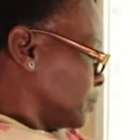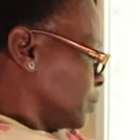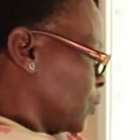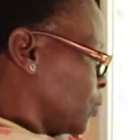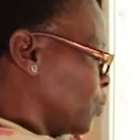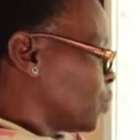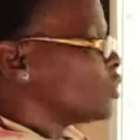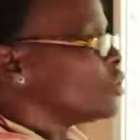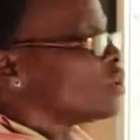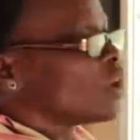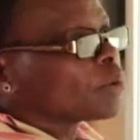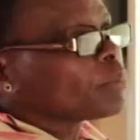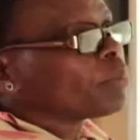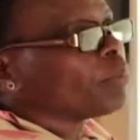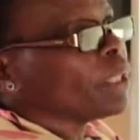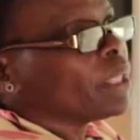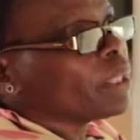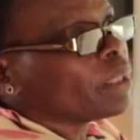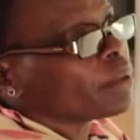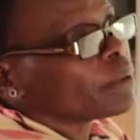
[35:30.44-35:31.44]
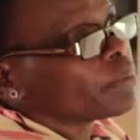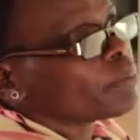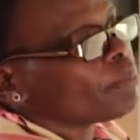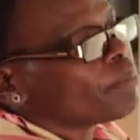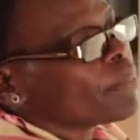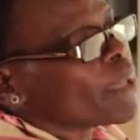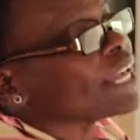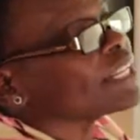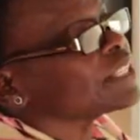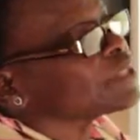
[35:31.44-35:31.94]
would not be
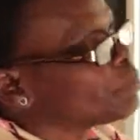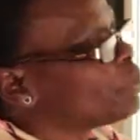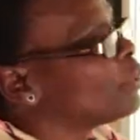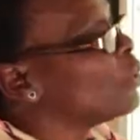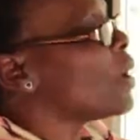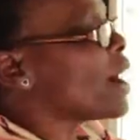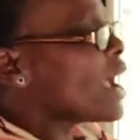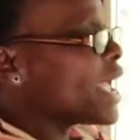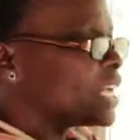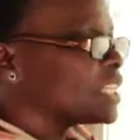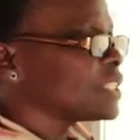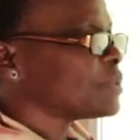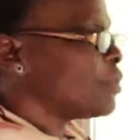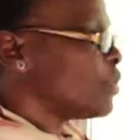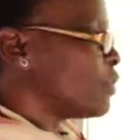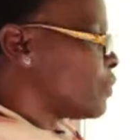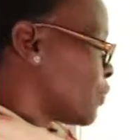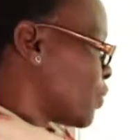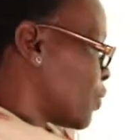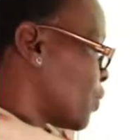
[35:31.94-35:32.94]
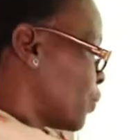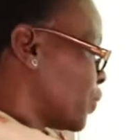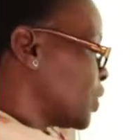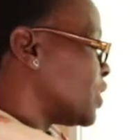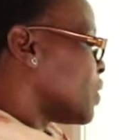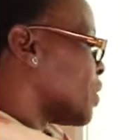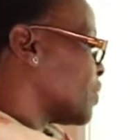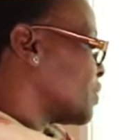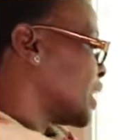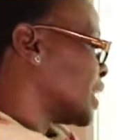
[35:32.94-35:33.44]
as poor as before. We
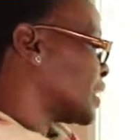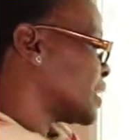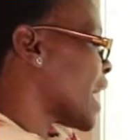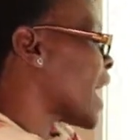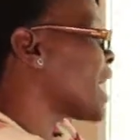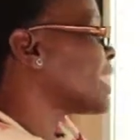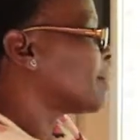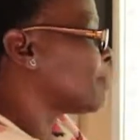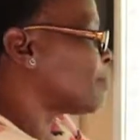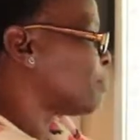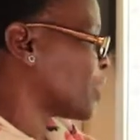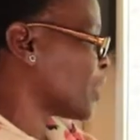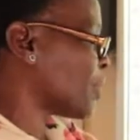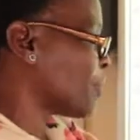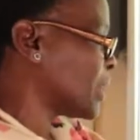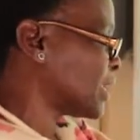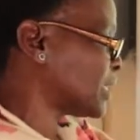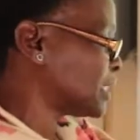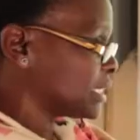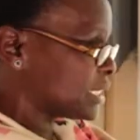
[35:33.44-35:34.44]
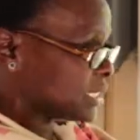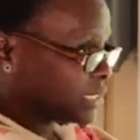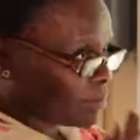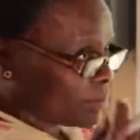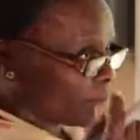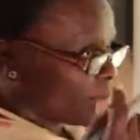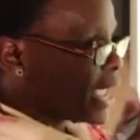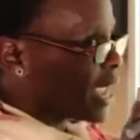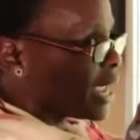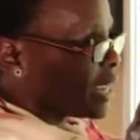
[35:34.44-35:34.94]
know that unemployment is the
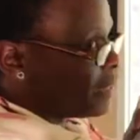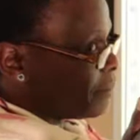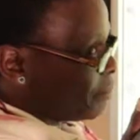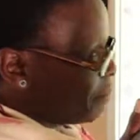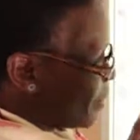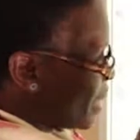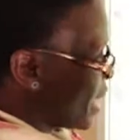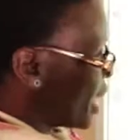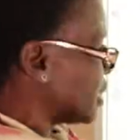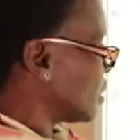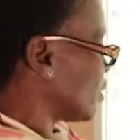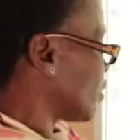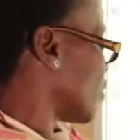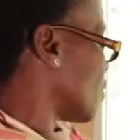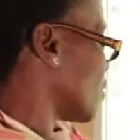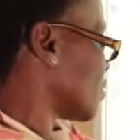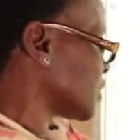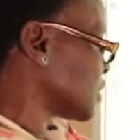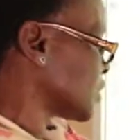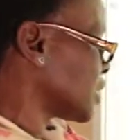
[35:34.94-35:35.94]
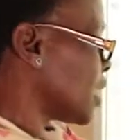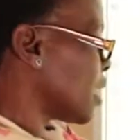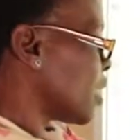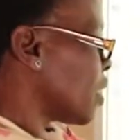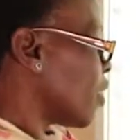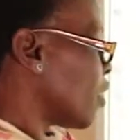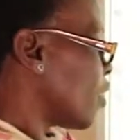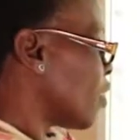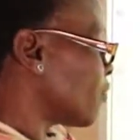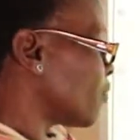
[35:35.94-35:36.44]
main cause
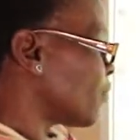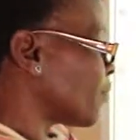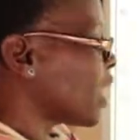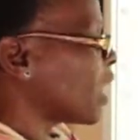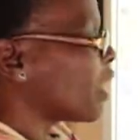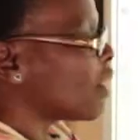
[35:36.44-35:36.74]
of